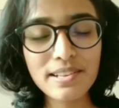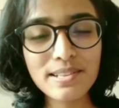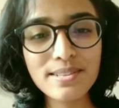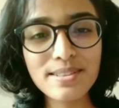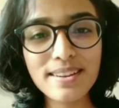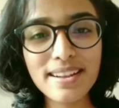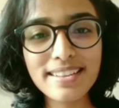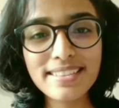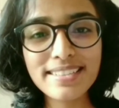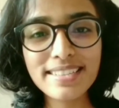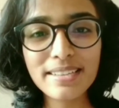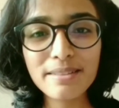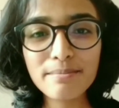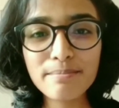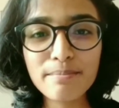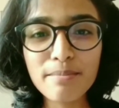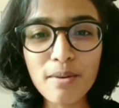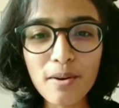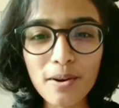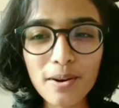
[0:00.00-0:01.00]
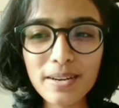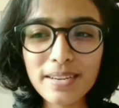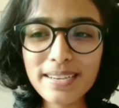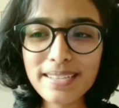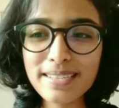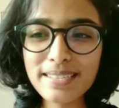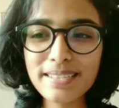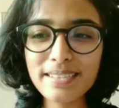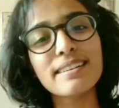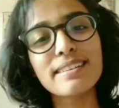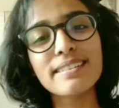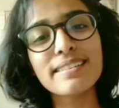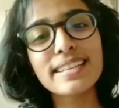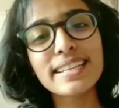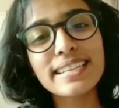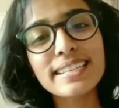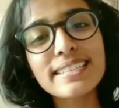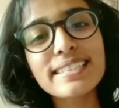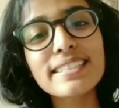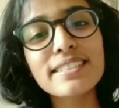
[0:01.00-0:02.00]
So Ruskin Bond is an
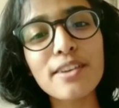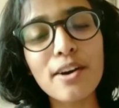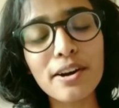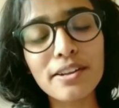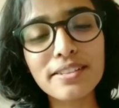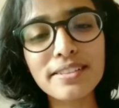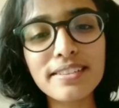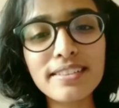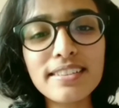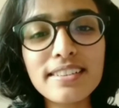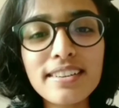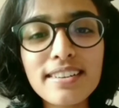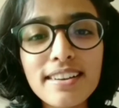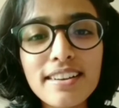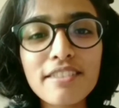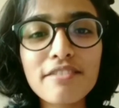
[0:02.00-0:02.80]
Indian author